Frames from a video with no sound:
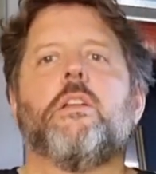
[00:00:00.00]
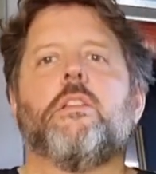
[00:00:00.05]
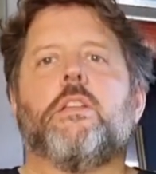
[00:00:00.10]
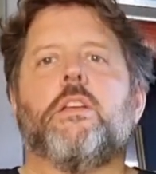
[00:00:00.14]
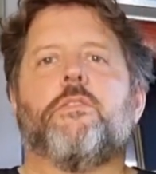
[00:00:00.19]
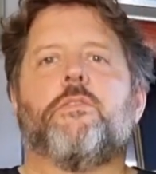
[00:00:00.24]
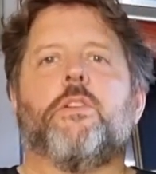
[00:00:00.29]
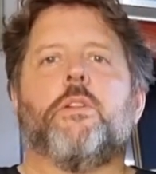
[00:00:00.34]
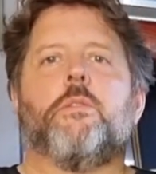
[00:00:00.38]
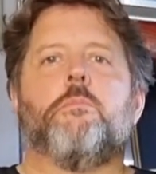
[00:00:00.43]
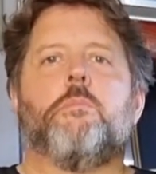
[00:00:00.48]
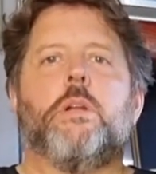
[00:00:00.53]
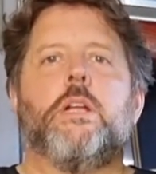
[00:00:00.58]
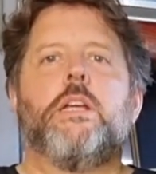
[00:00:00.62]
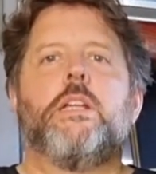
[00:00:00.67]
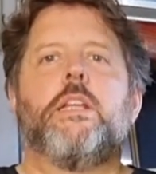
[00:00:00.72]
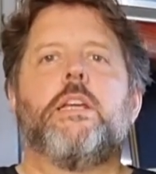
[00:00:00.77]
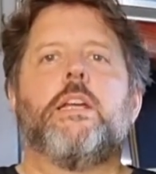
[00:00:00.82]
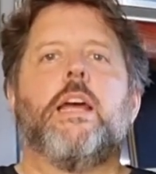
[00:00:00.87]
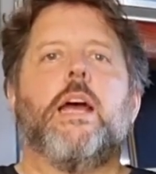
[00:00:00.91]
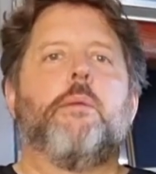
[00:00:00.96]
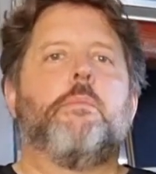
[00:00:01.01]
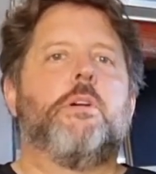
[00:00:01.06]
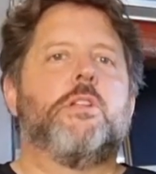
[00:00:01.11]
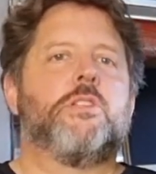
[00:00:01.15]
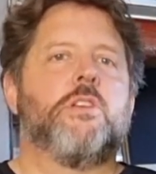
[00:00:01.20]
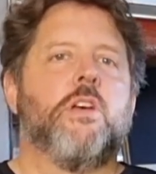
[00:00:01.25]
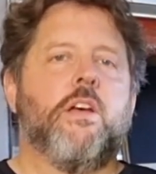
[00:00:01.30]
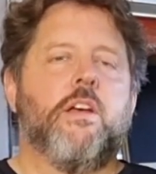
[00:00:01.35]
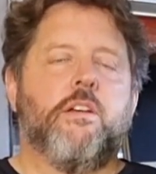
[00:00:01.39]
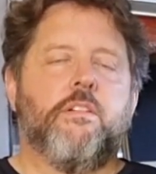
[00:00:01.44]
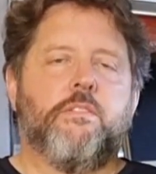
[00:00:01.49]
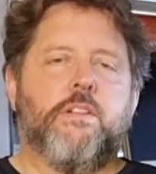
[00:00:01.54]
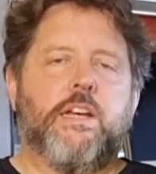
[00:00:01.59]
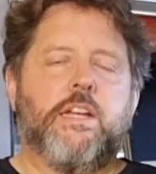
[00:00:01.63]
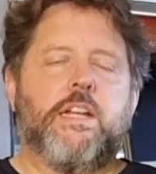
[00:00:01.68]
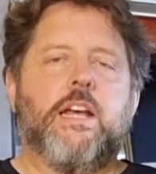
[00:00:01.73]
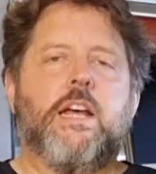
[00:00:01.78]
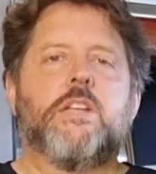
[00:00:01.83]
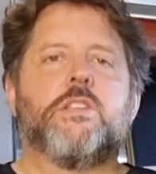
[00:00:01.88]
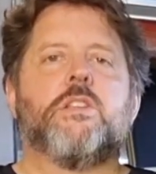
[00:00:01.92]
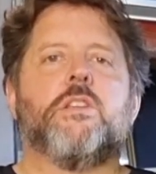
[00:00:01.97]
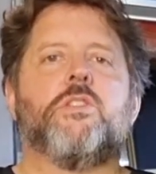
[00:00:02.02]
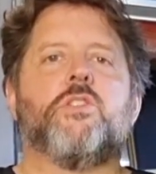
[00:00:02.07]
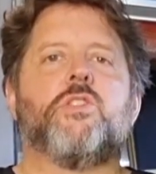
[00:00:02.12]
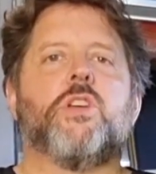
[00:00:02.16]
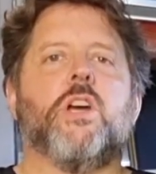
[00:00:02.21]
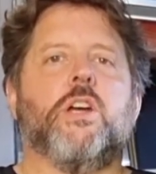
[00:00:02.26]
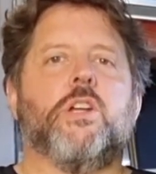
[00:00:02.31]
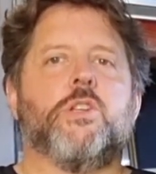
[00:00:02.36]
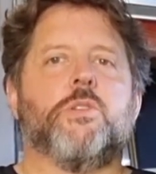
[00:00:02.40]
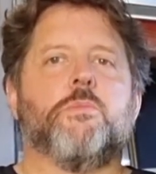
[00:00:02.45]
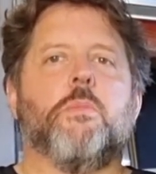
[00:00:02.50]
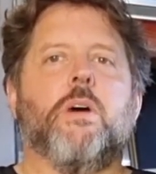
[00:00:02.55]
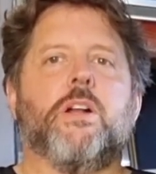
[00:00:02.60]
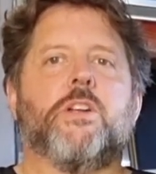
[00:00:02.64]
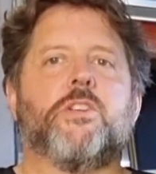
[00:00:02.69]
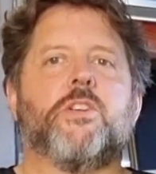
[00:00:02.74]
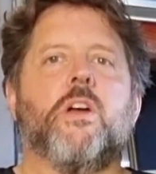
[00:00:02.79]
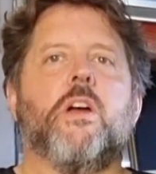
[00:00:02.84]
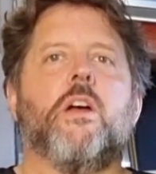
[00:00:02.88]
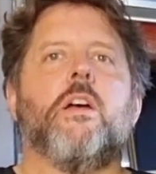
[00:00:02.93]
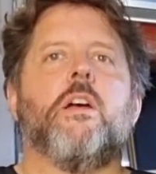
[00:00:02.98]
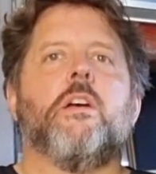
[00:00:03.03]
different breeding habits. That hasn't changed much.